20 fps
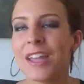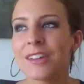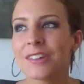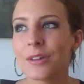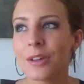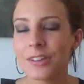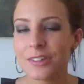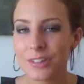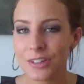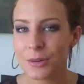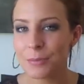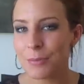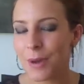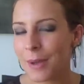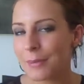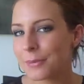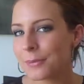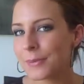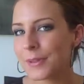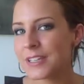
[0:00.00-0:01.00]
so as you can
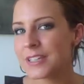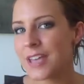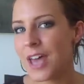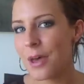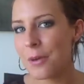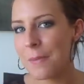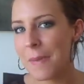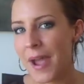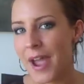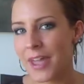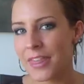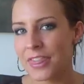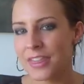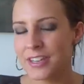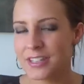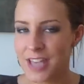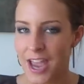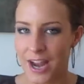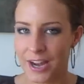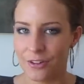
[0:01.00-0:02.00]
probably tell by
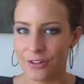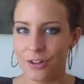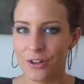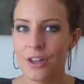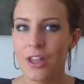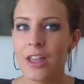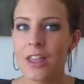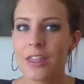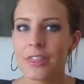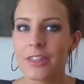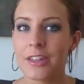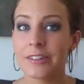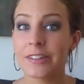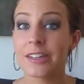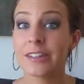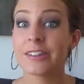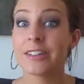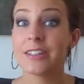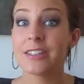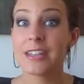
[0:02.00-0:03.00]
the title,
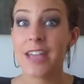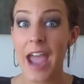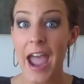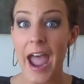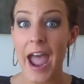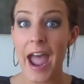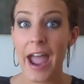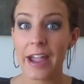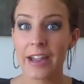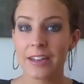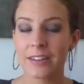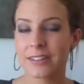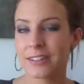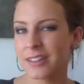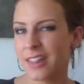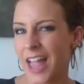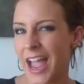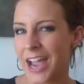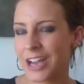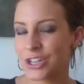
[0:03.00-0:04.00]
this is a
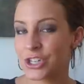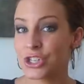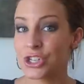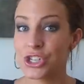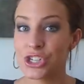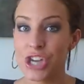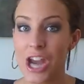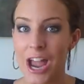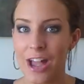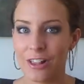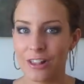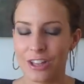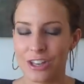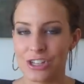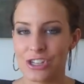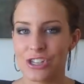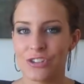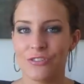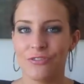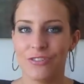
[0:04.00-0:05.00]

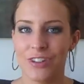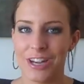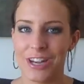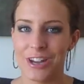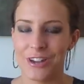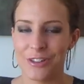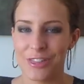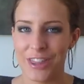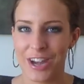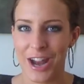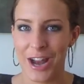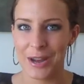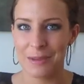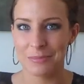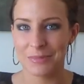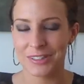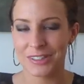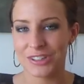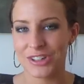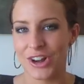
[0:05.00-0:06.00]
tag/challenge video that I
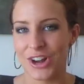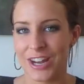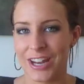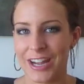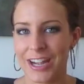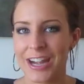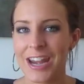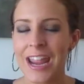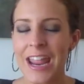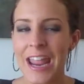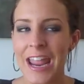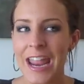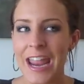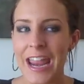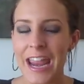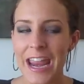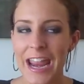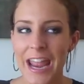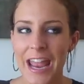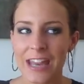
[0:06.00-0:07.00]
am starting.
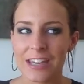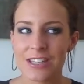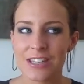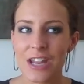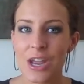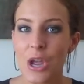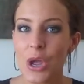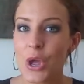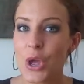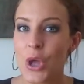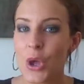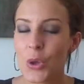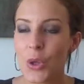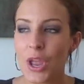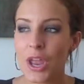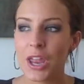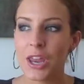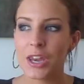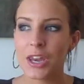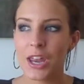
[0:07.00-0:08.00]
And
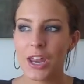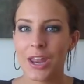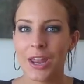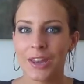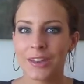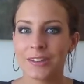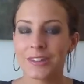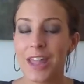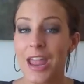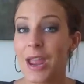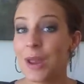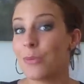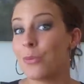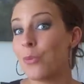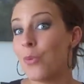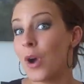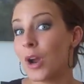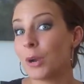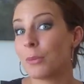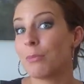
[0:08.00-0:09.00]
it is a
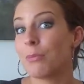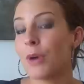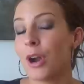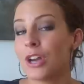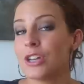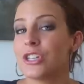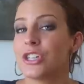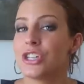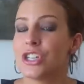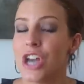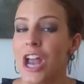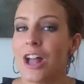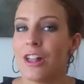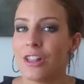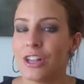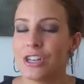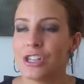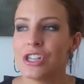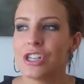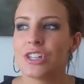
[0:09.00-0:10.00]
one brush
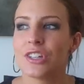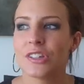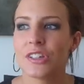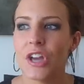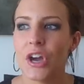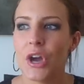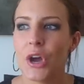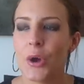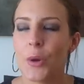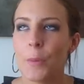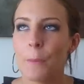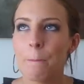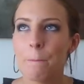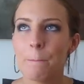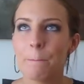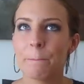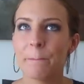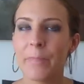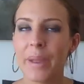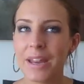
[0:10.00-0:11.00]
challenge. So
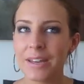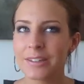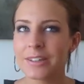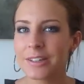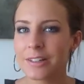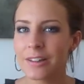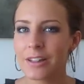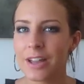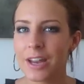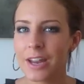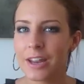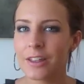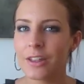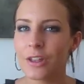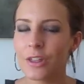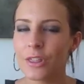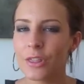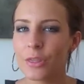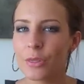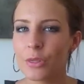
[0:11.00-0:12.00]

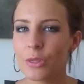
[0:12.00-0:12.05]
basically,